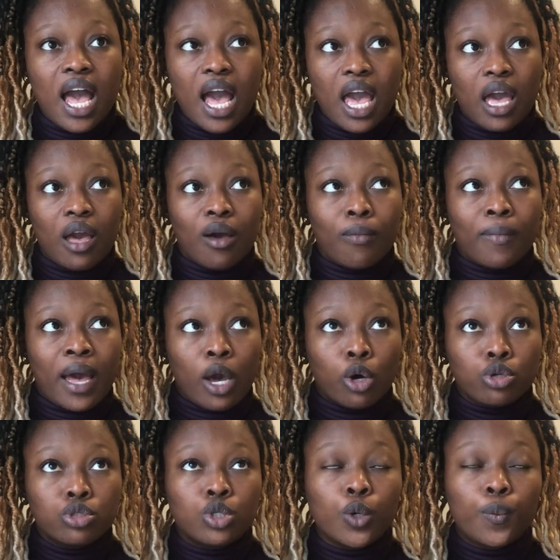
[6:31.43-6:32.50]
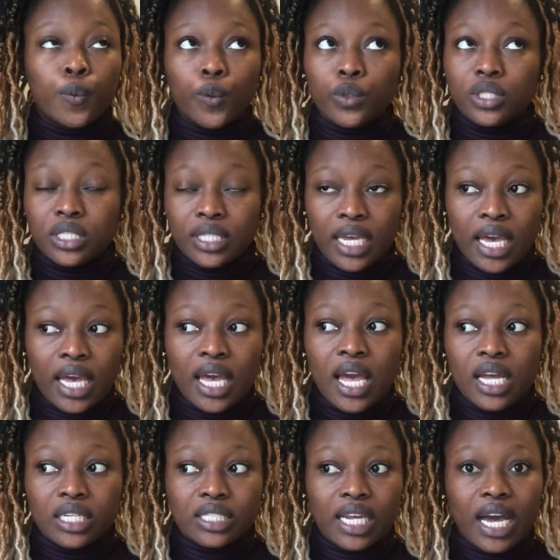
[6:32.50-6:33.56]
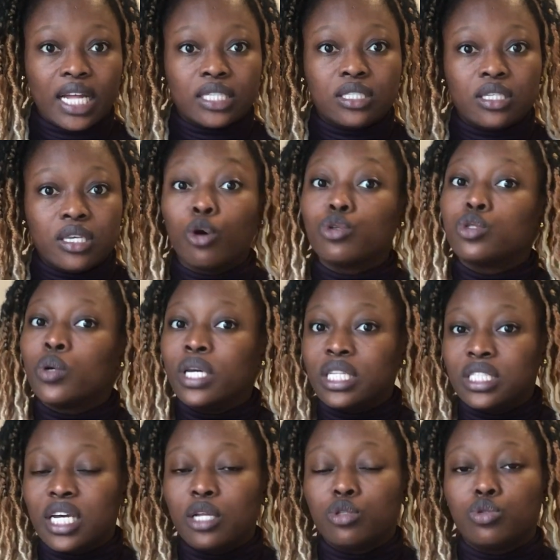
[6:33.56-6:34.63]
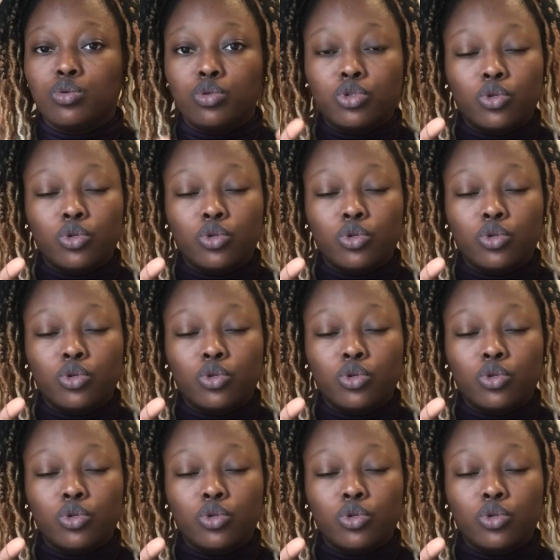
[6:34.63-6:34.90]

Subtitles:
I also put there that I also intend to,